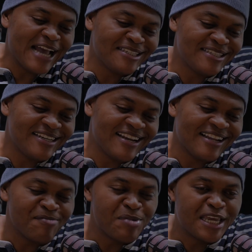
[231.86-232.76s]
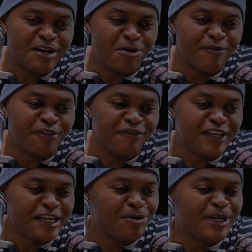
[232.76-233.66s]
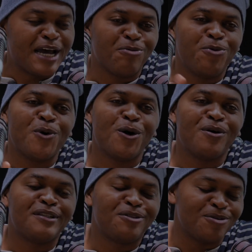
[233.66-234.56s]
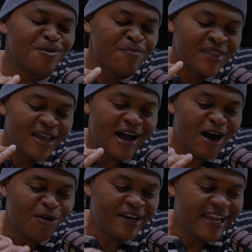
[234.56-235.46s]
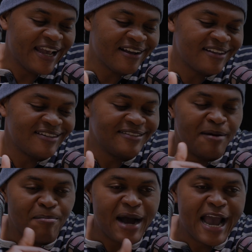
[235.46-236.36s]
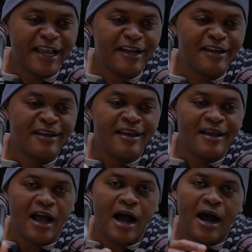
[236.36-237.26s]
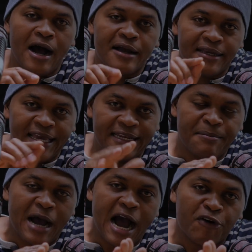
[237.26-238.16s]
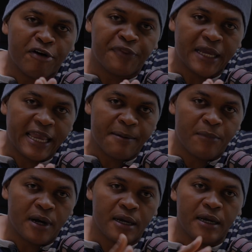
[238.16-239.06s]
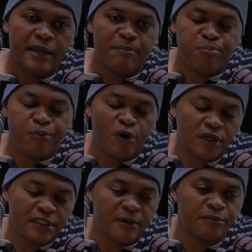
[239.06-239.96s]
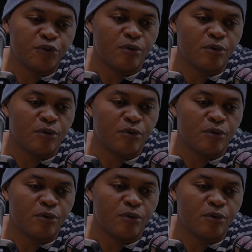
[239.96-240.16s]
said at the beginning of the video, that we were going to connect the mic, get them out of the camera and plug them to